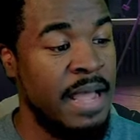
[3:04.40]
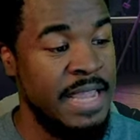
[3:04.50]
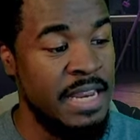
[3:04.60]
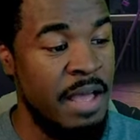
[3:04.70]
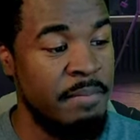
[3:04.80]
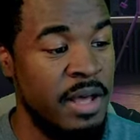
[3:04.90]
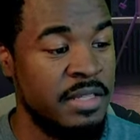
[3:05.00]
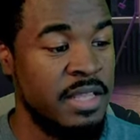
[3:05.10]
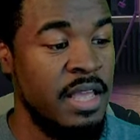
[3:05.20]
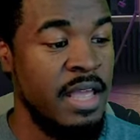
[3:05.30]
by Elon
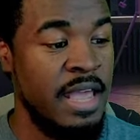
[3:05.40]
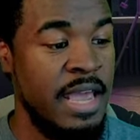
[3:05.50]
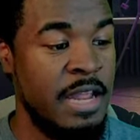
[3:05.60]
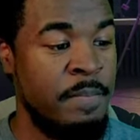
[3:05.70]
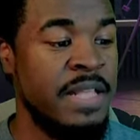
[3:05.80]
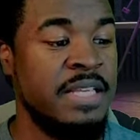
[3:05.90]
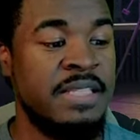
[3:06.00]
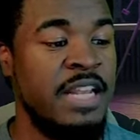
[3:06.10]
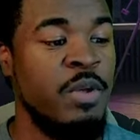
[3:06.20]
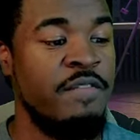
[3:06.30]
Musk, and the pittance
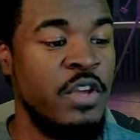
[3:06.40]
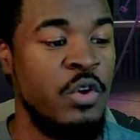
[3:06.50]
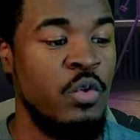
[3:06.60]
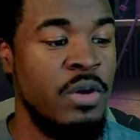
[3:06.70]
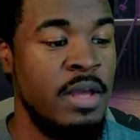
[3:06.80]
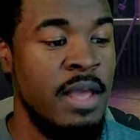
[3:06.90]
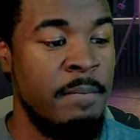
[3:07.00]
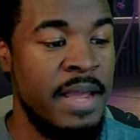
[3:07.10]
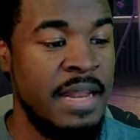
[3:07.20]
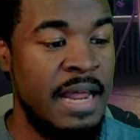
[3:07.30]
in review
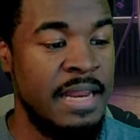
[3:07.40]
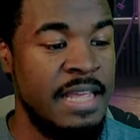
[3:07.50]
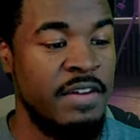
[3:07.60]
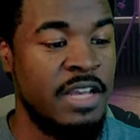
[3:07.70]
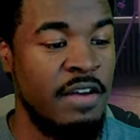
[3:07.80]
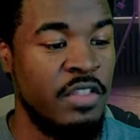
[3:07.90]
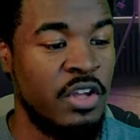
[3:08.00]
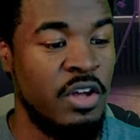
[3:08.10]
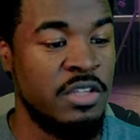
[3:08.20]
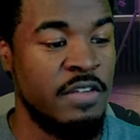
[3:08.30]
may not even cover the
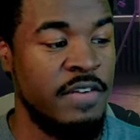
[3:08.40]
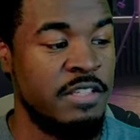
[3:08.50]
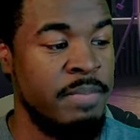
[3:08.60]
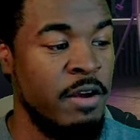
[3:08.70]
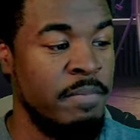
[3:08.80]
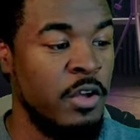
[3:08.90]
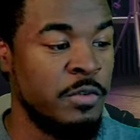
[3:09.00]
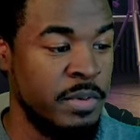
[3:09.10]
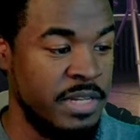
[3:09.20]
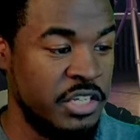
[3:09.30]
cost of his bare
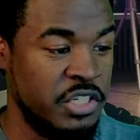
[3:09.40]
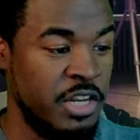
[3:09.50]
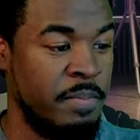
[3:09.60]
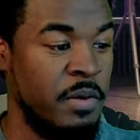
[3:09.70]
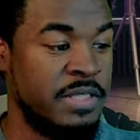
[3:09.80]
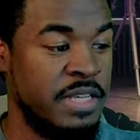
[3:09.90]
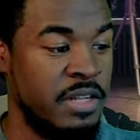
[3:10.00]
bones production, the Post has